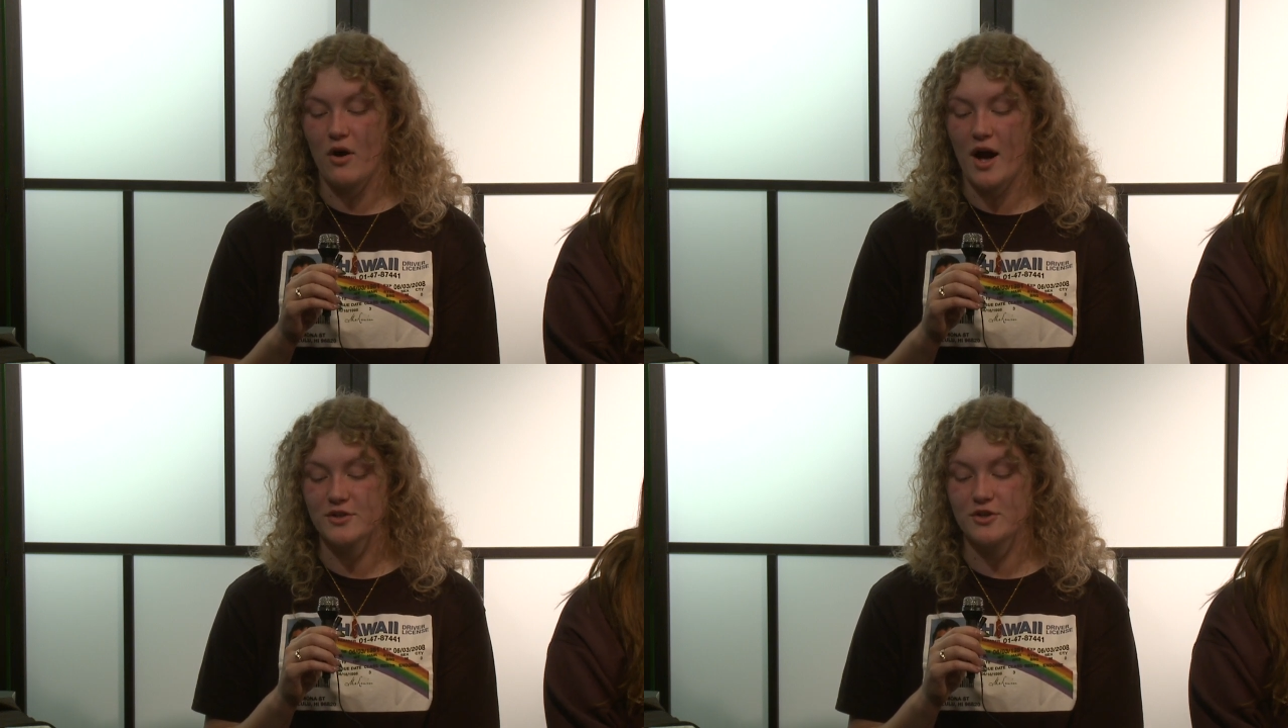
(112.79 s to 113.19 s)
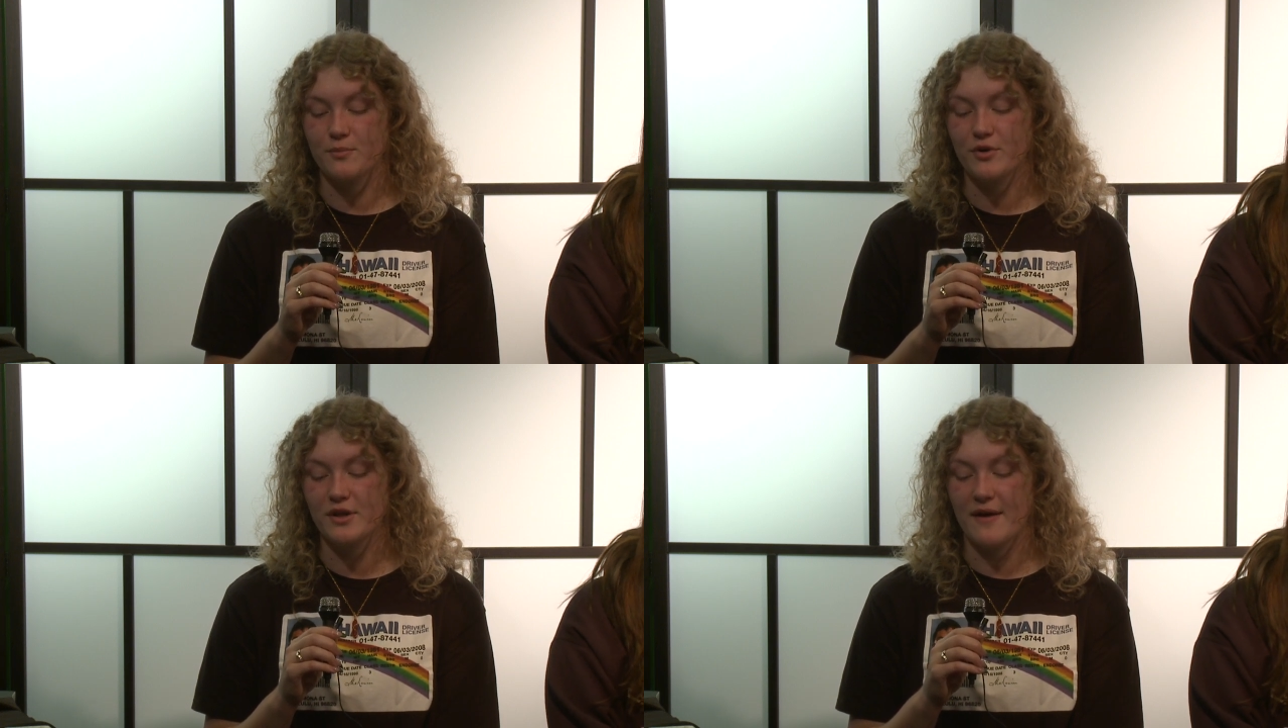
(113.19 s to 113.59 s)

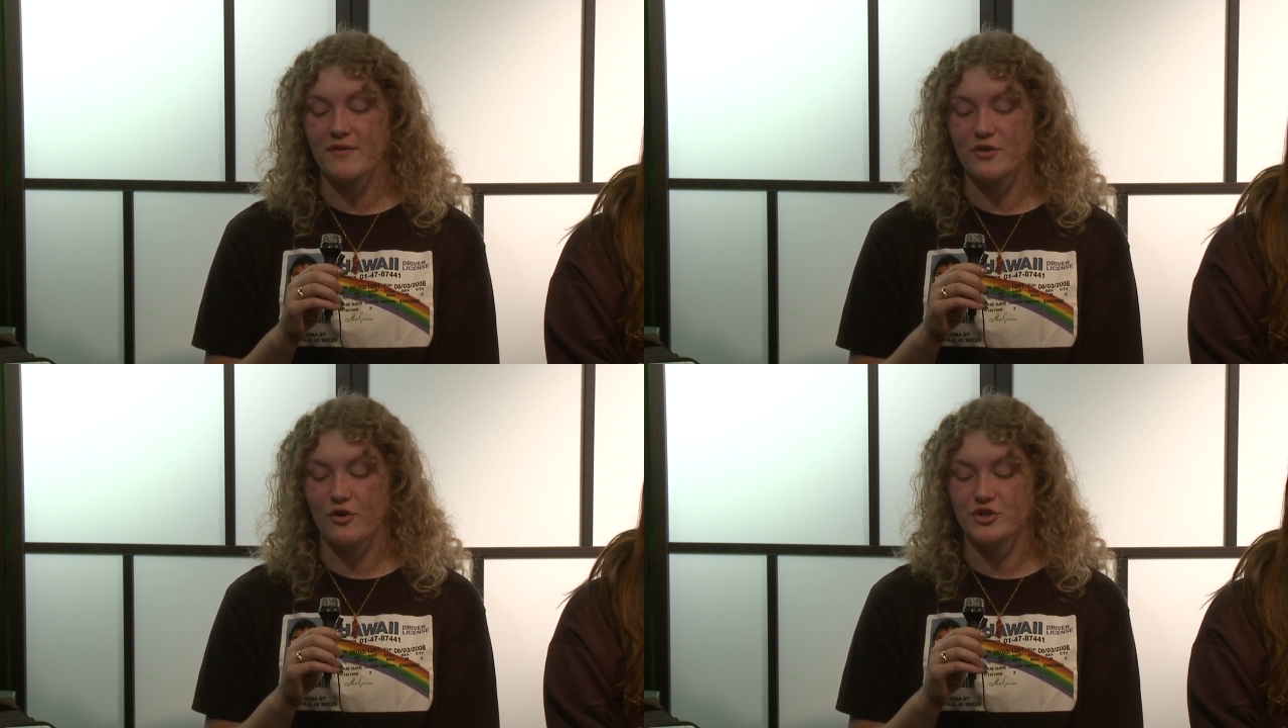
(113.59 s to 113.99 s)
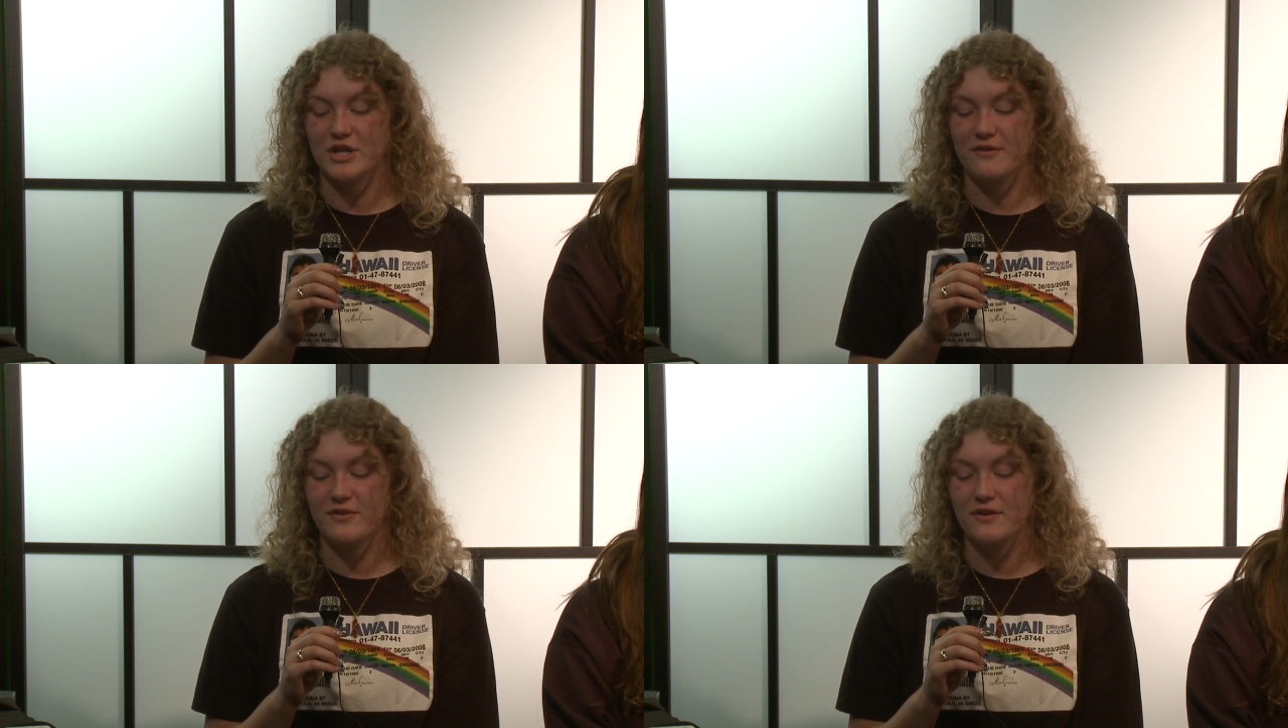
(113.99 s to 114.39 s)
October 11th or
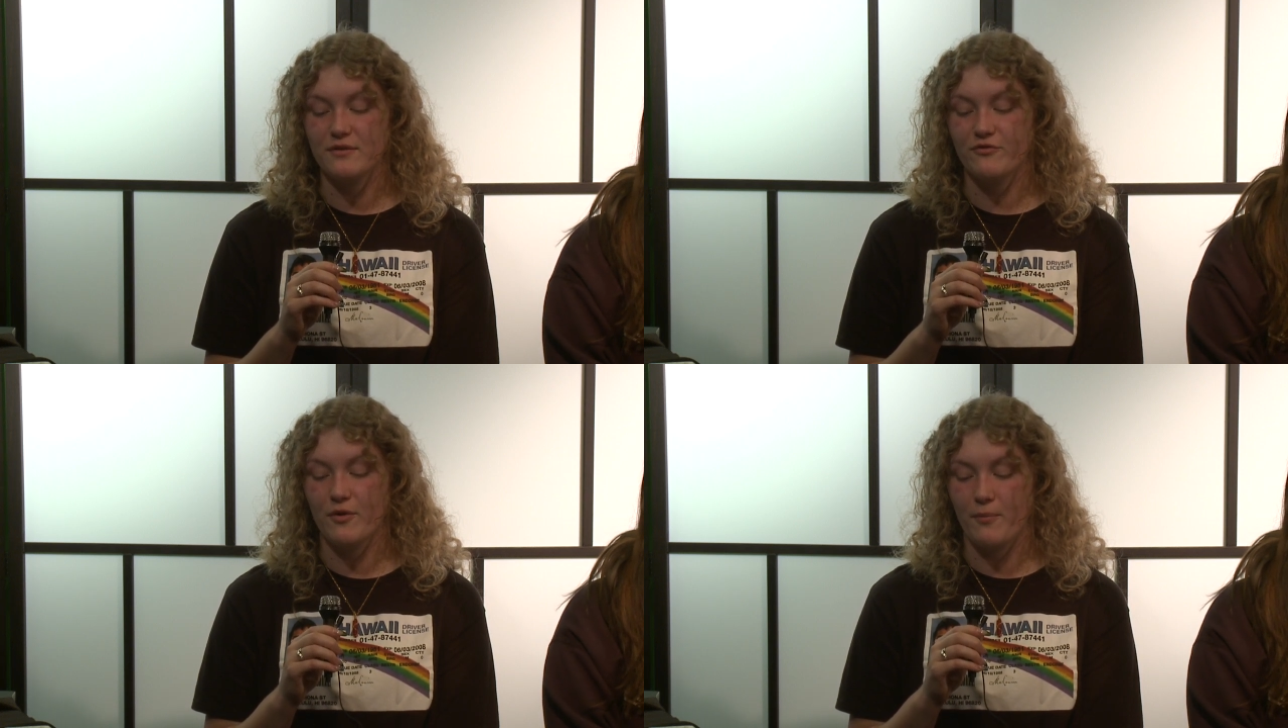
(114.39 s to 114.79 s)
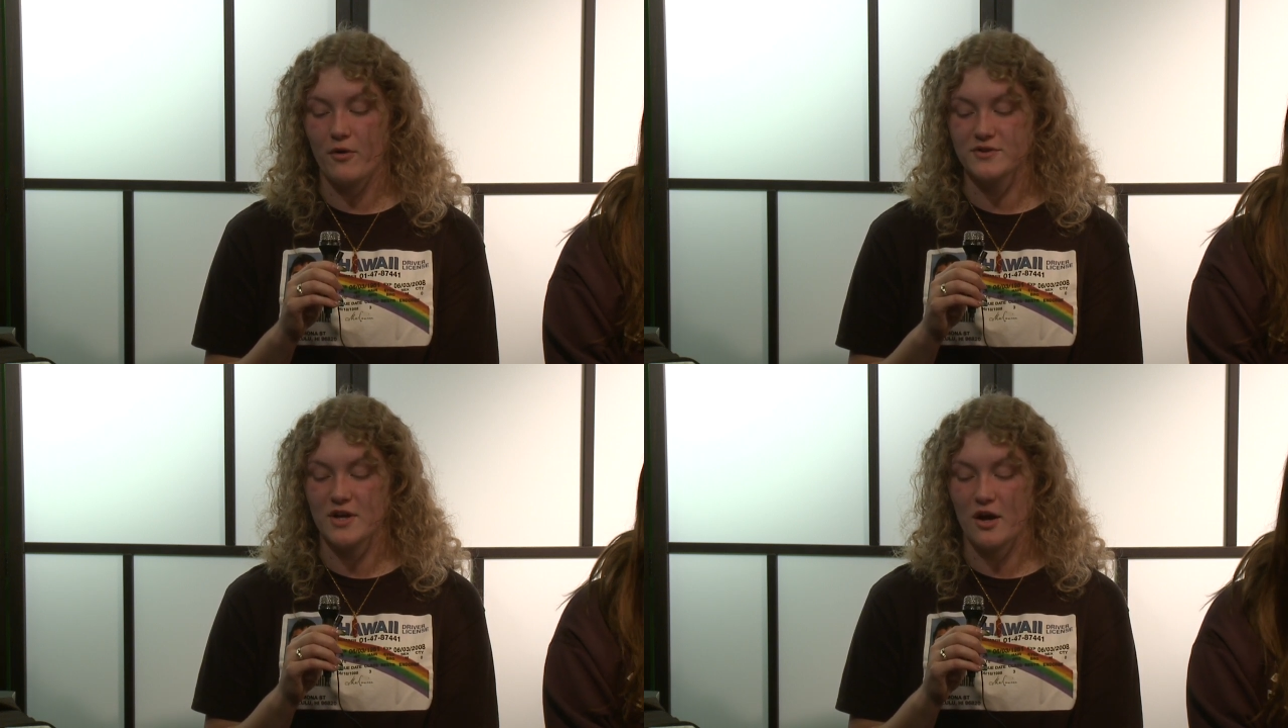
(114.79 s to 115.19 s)
JV
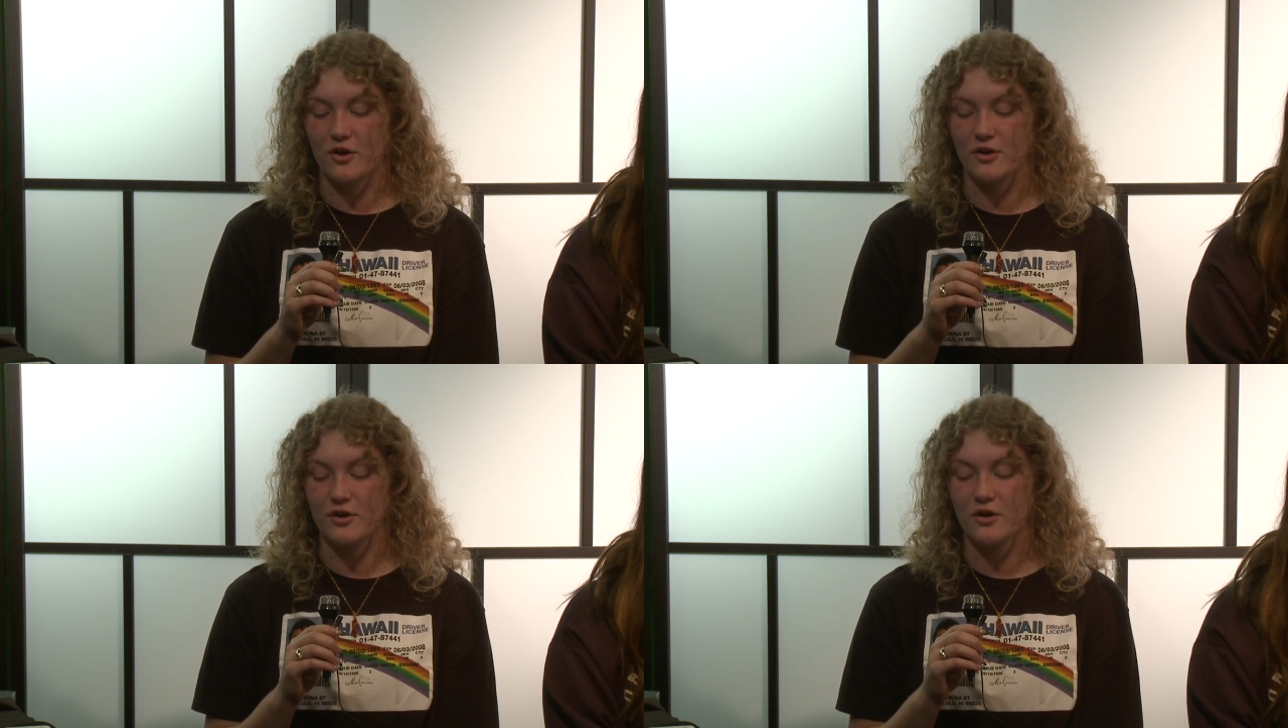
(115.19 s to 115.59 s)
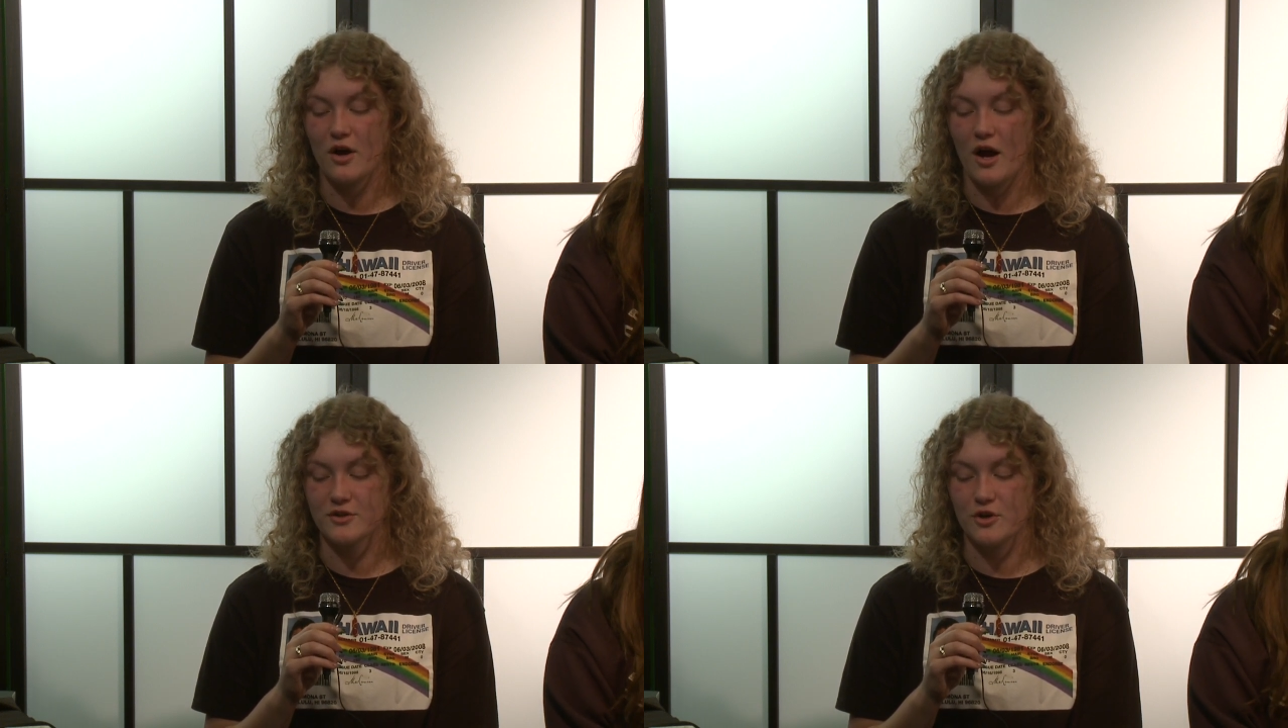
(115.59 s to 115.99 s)
football soccer
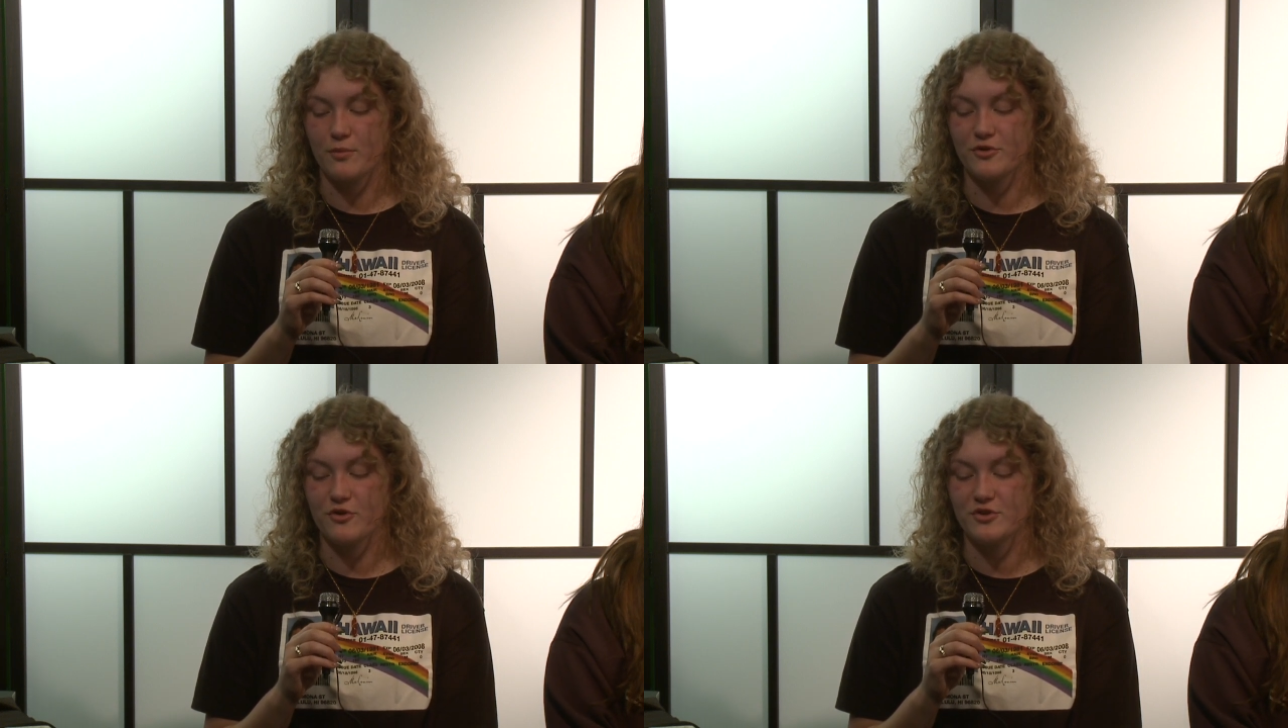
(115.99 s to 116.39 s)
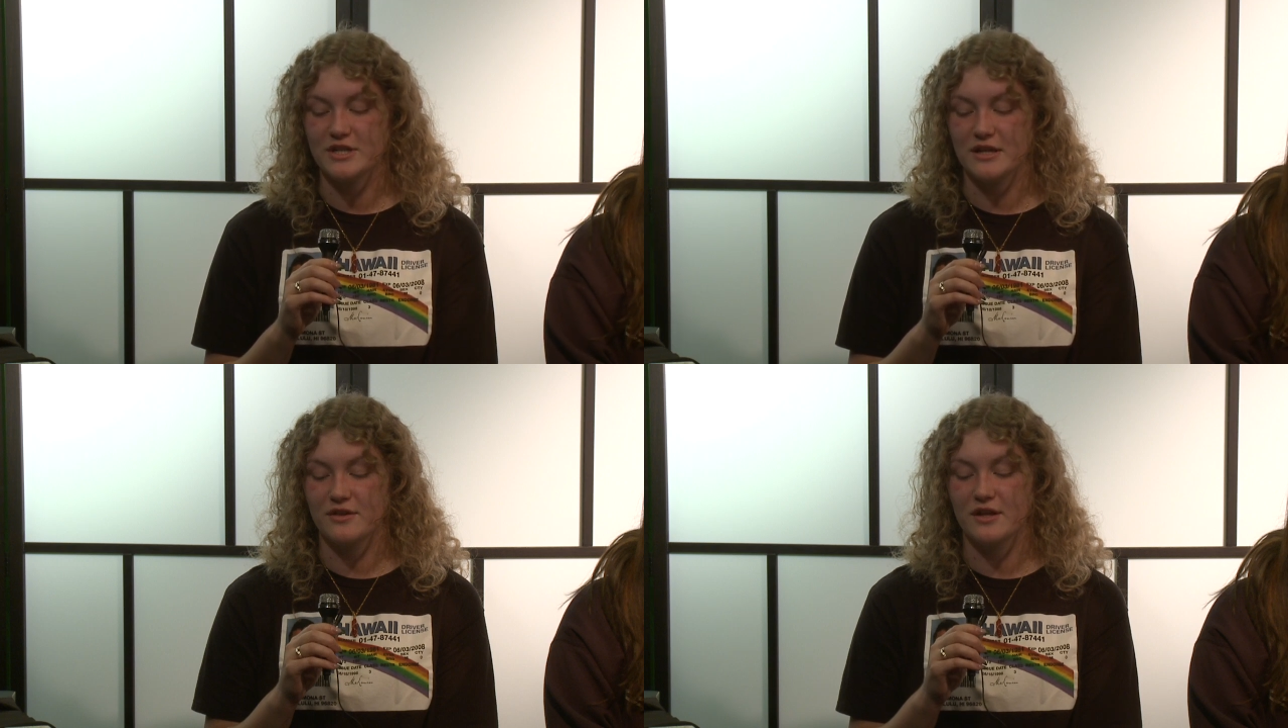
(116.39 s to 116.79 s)
October 13th,